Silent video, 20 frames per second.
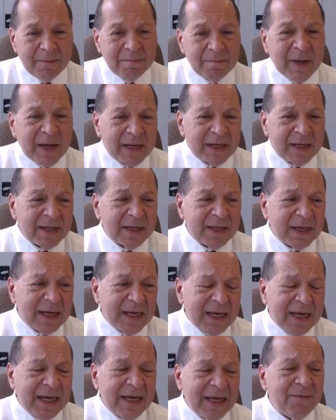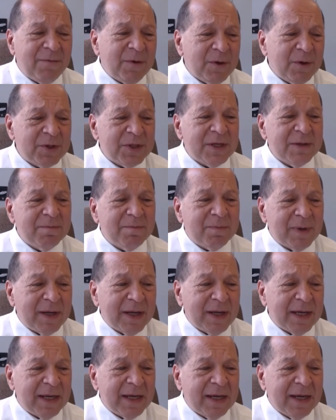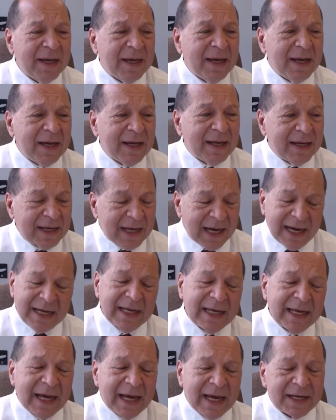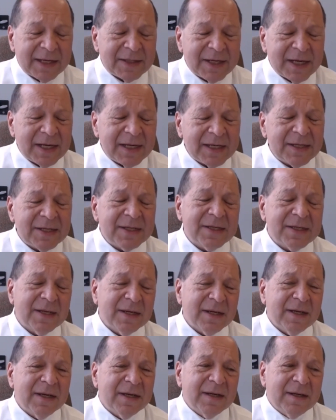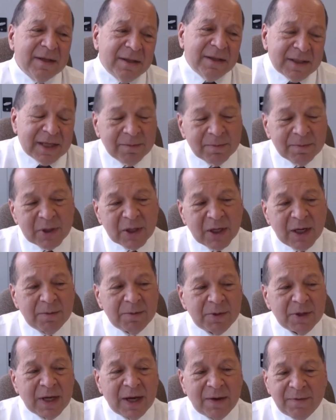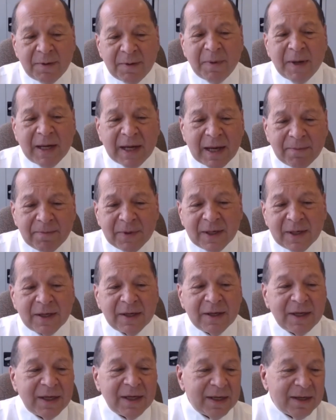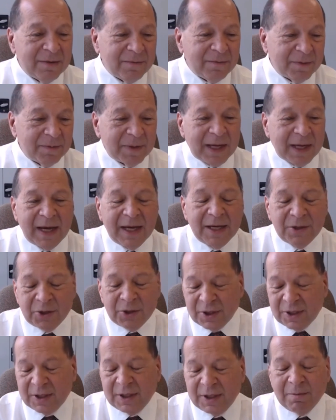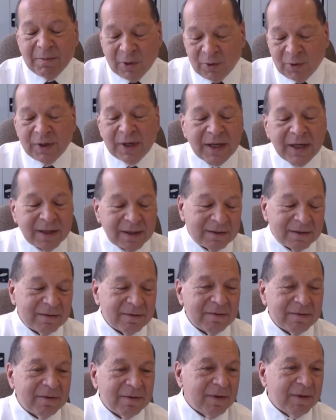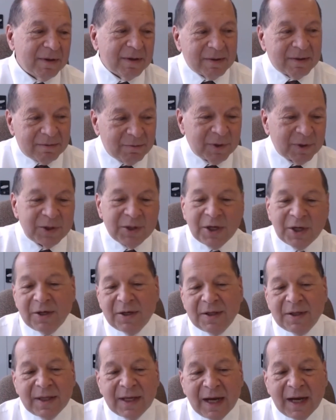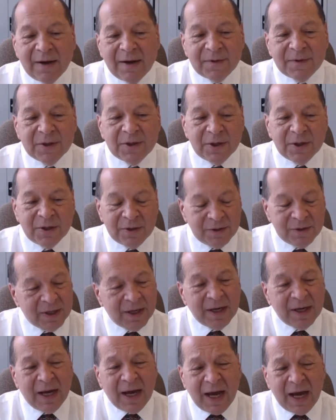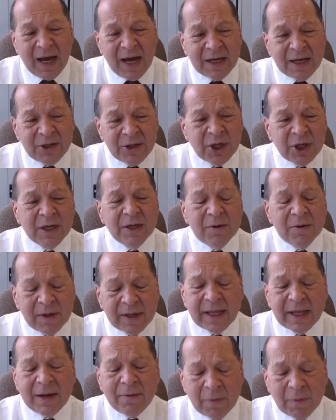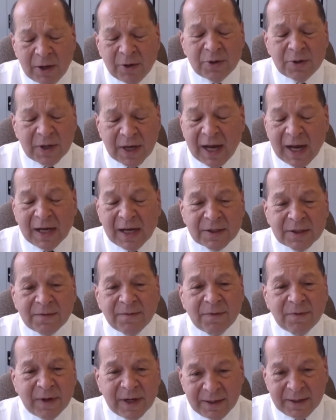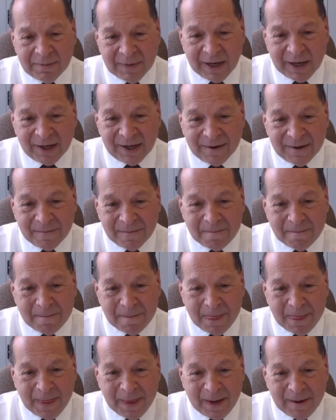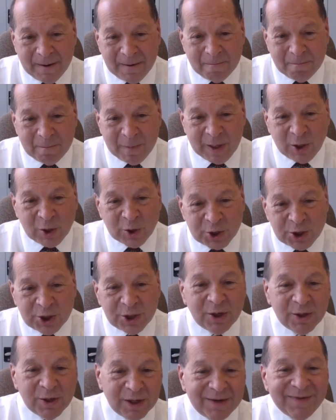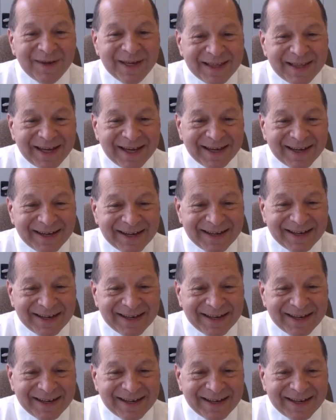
But if you're simply gaining access, sometimes you have to pick up the key from the agent in the morning and return it in the afternoon. Generally, they won't ask for any money because you're not living there.